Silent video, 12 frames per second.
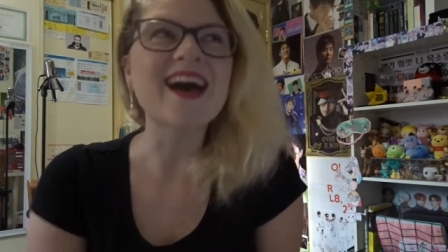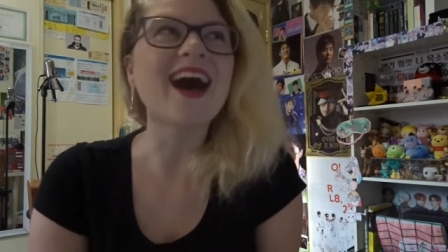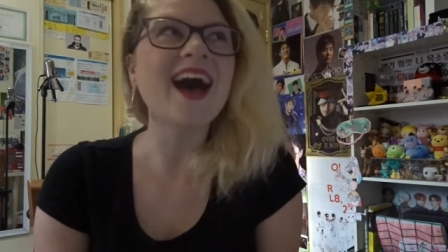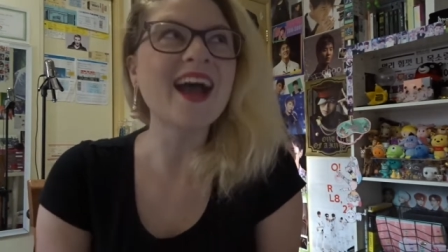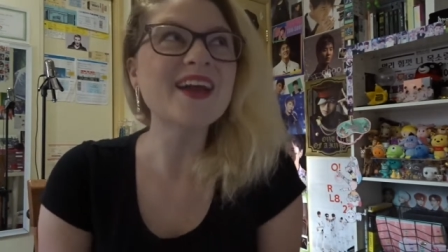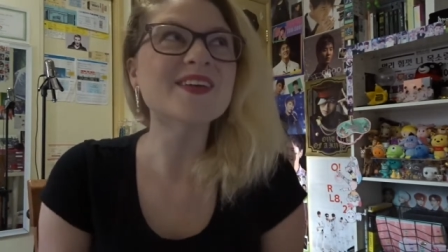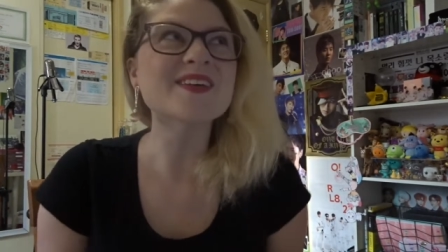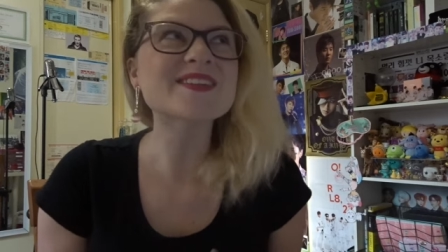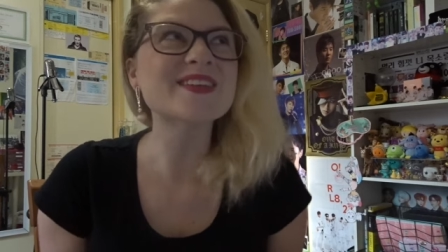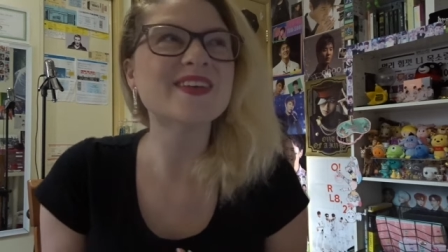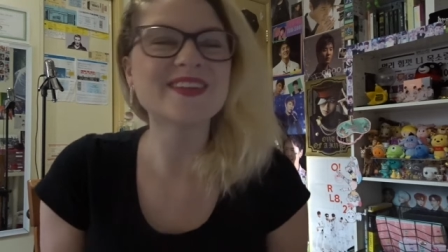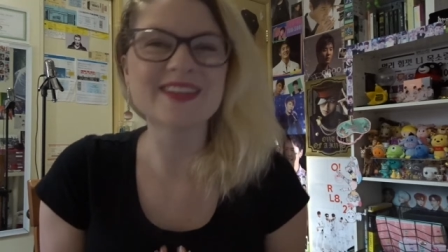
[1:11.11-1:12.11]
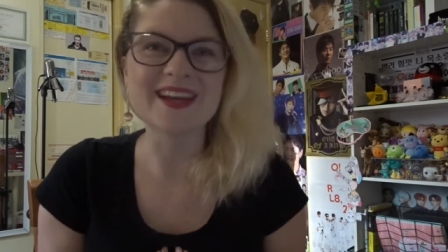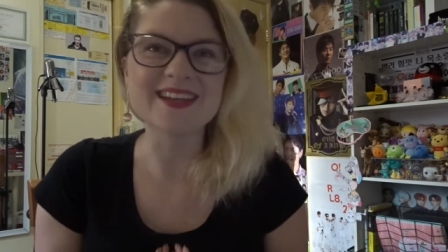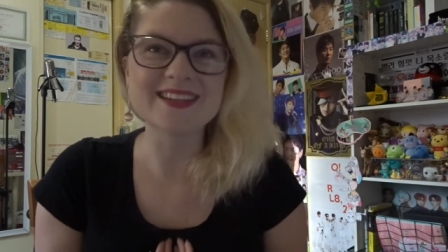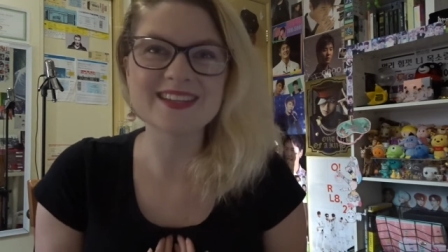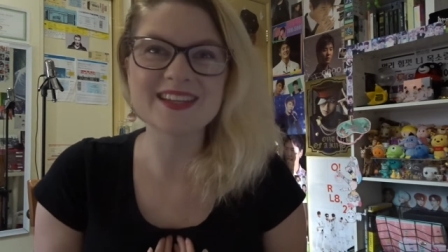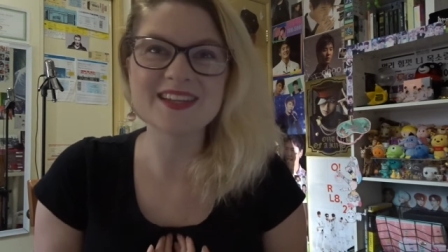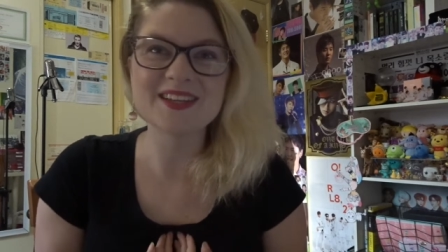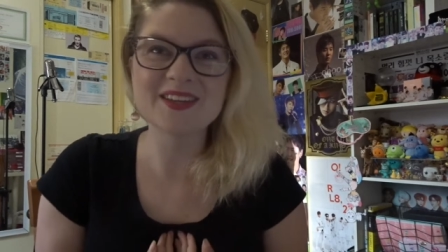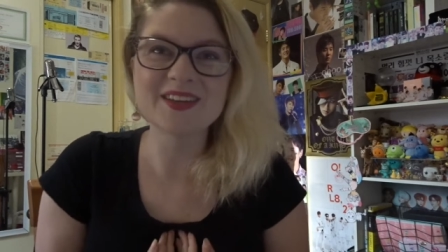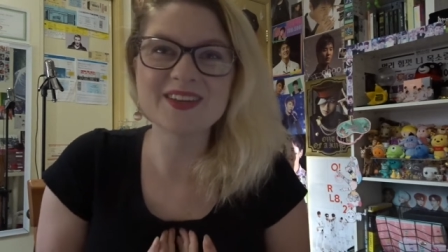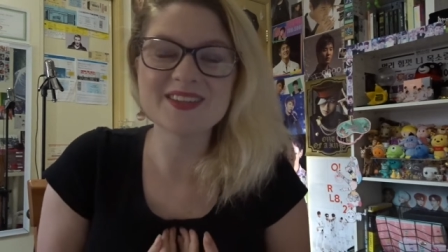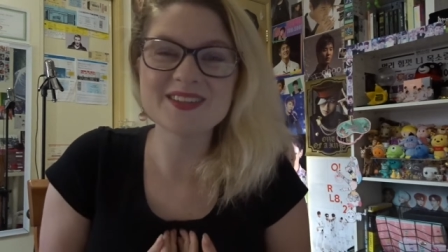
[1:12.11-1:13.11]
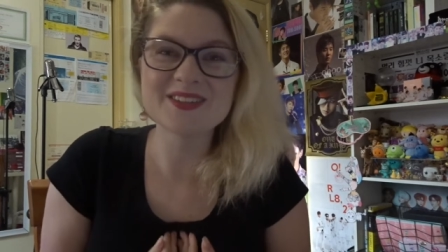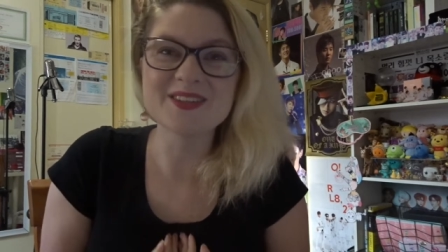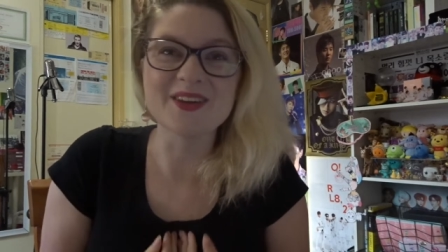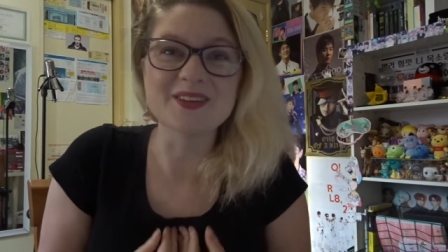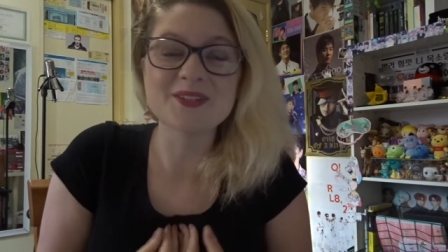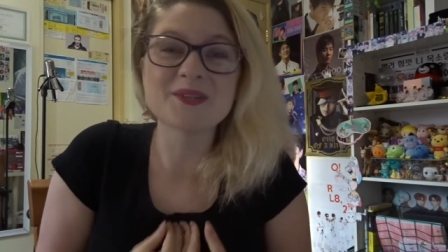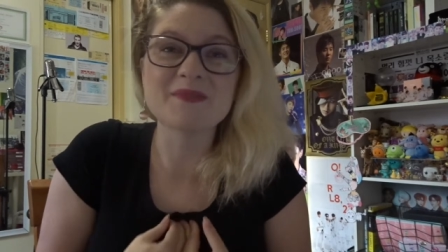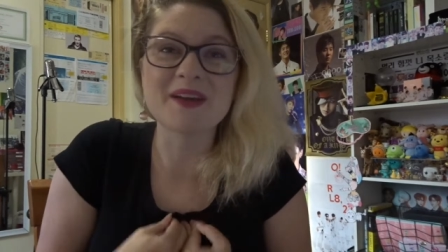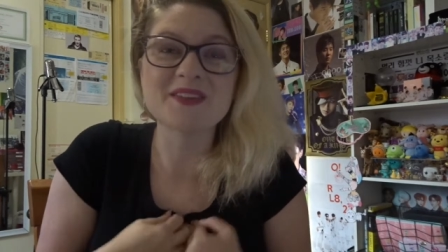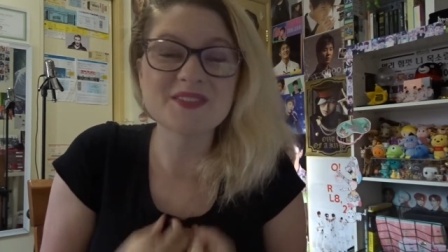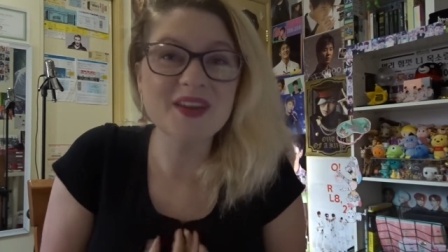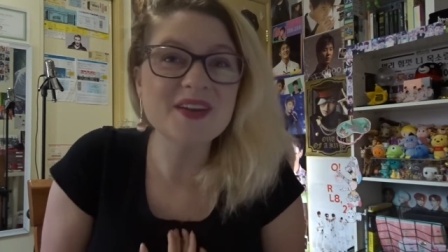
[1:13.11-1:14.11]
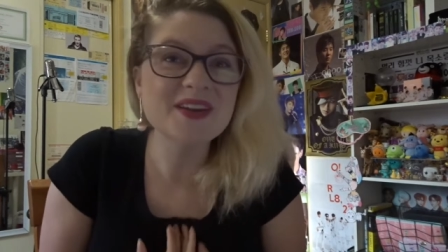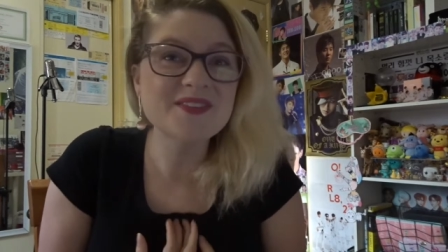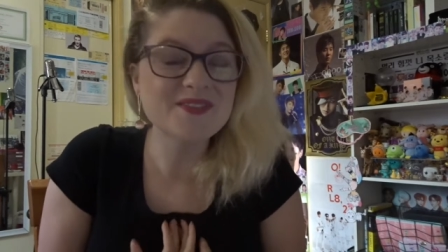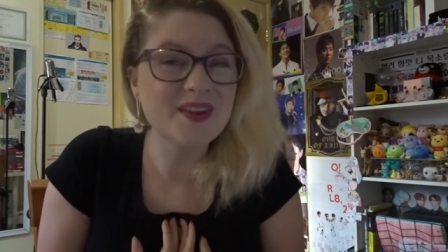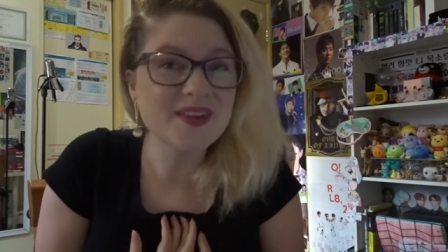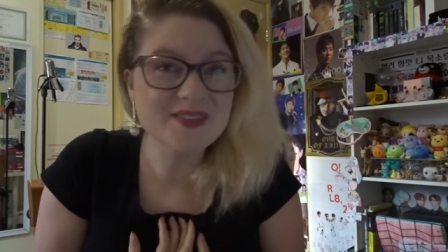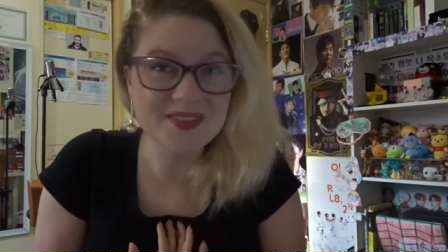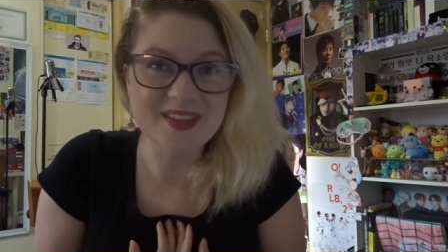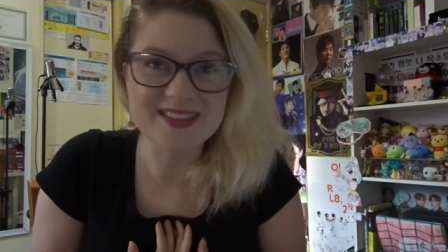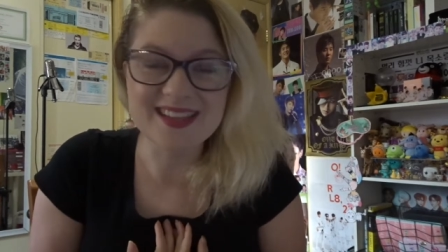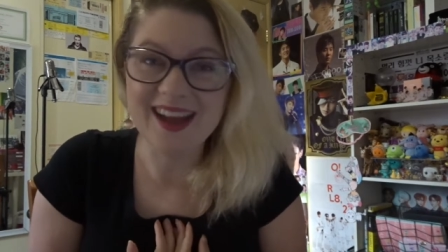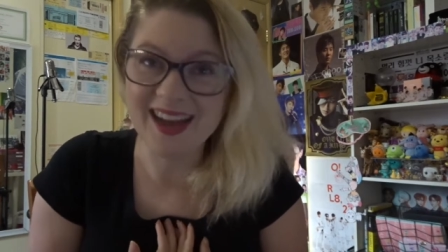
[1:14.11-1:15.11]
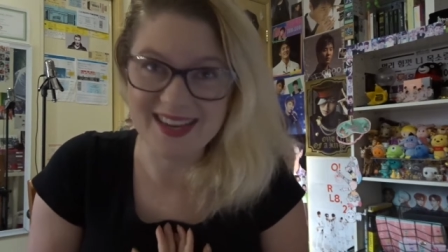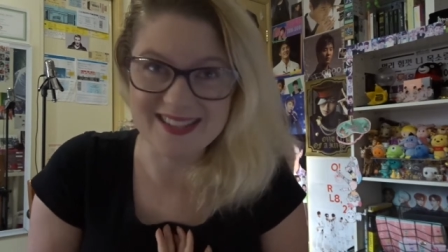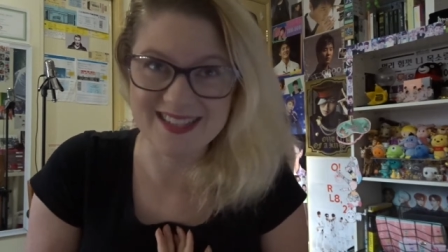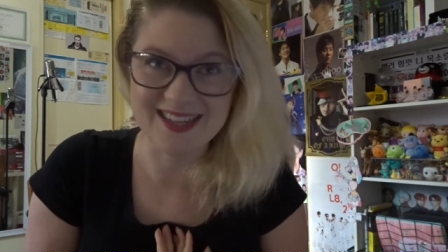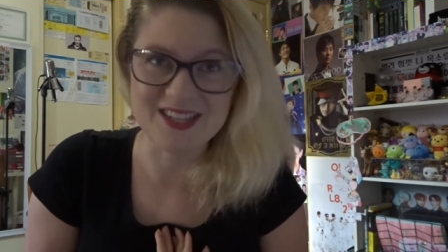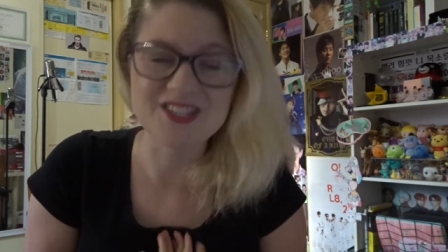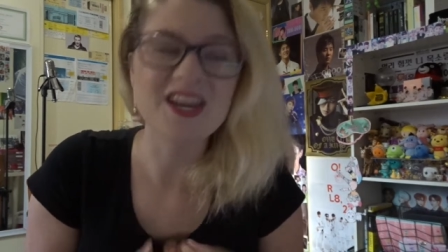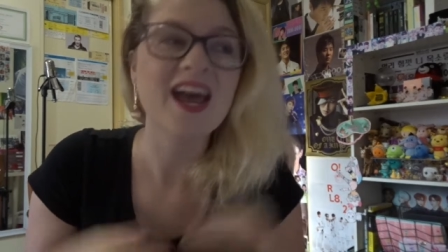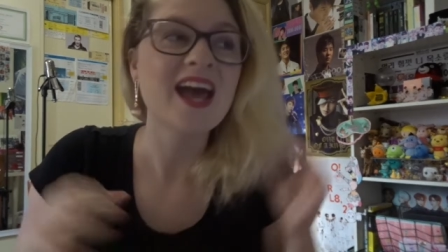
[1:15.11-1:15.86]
I also get to go to my very, very first high touch